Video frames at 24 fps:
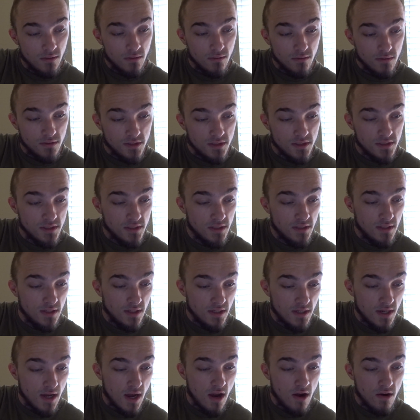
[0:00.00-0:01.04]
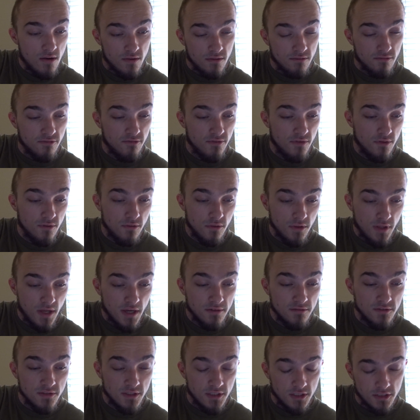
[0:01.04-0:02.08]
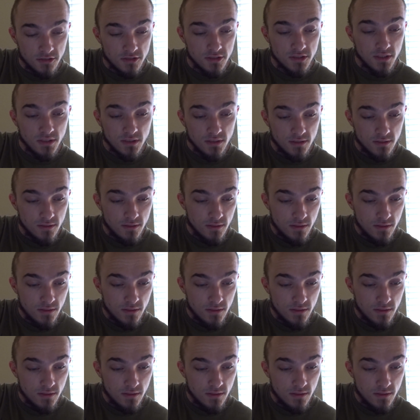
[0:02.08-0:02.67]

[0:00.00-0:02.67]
or just get out and feel life's energy.